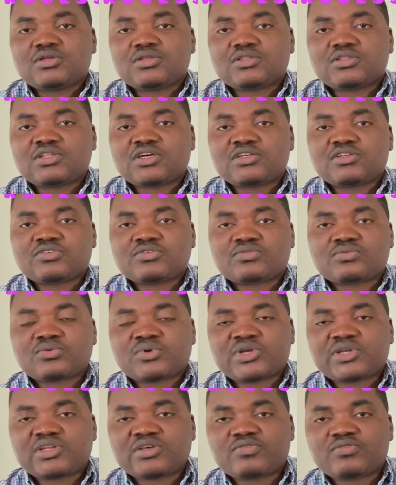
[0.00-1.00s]
That is
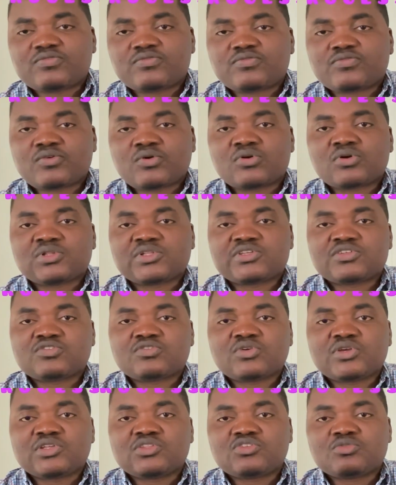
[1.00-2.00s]
where the fall is
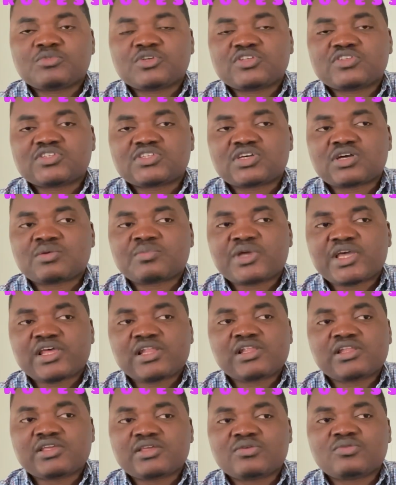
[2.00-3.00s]
going to be. Some
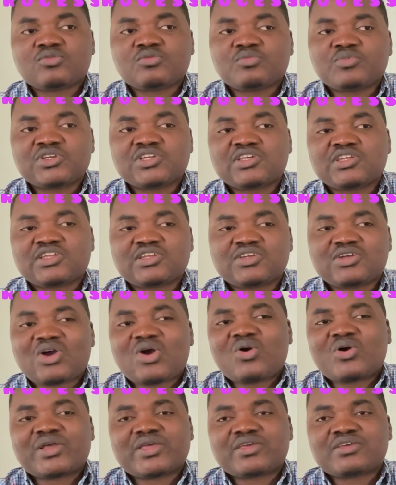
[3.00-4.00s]
early will begin in
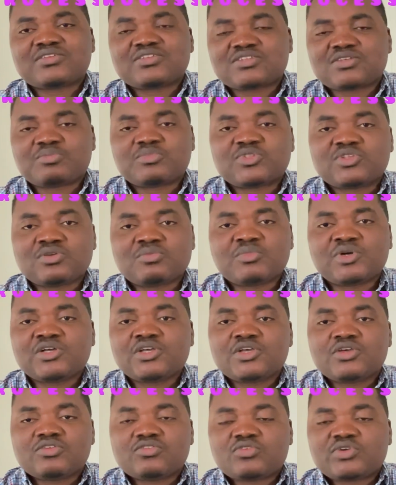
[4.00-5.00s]
August, September.
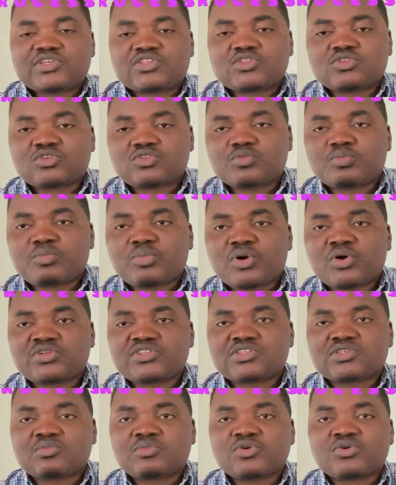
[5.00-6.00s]
So it's not
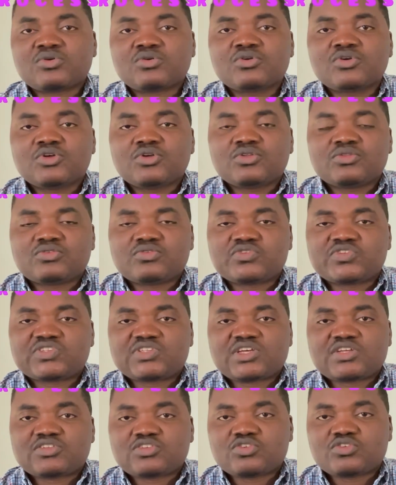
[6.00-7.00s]
possible to
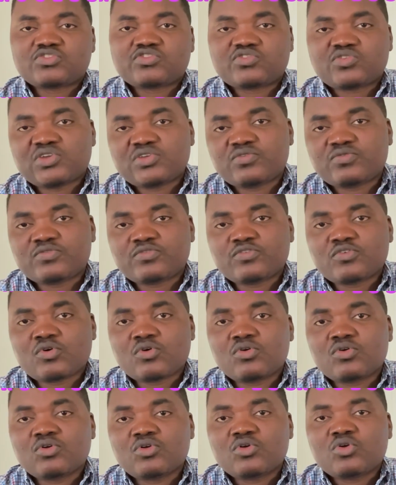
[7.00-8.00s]
start your school in fall.
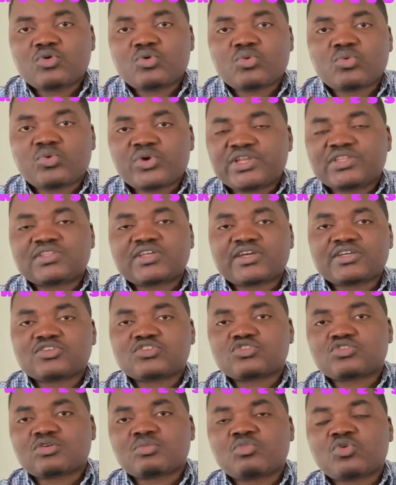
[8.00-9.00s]
Winter is
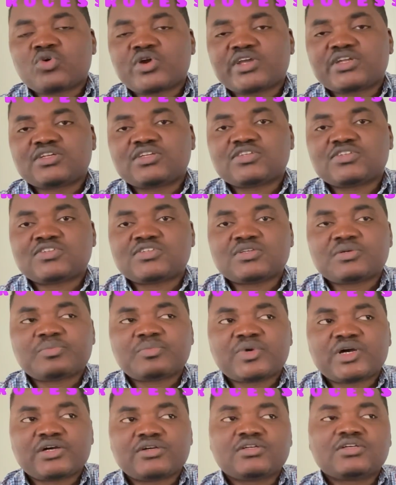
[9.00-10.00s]
somewhere
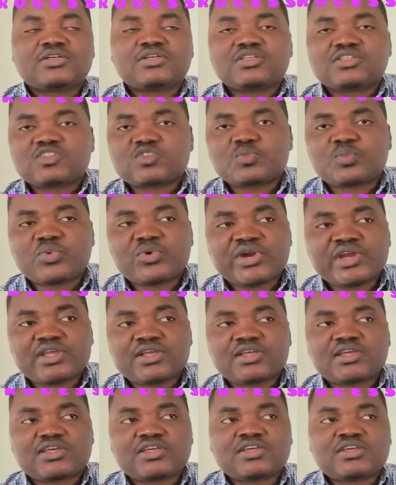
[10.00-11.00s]
December. Spring
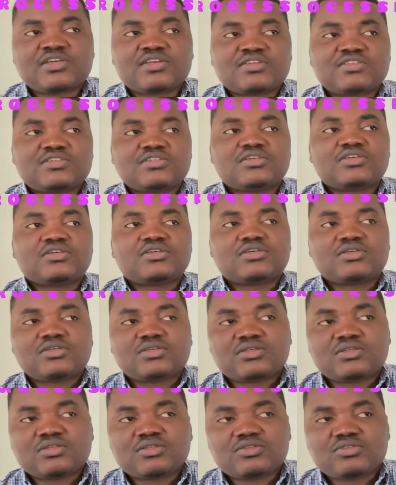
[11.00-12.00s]
is
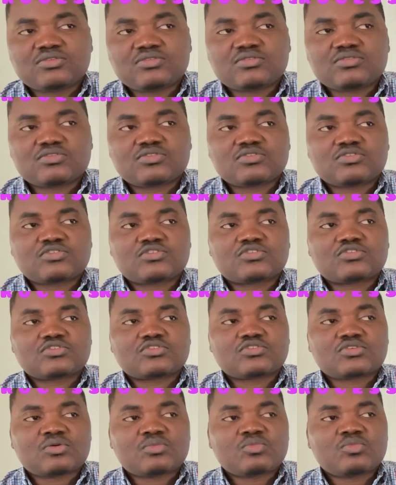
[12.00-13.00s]

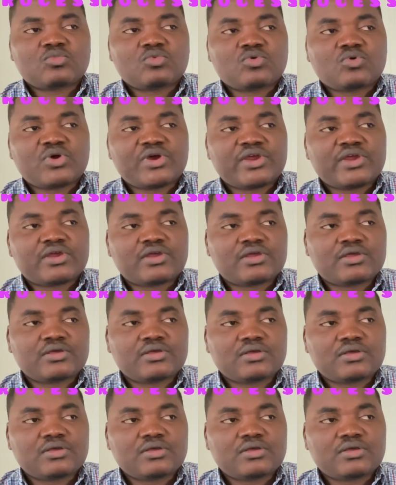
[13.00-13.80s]
somewhere,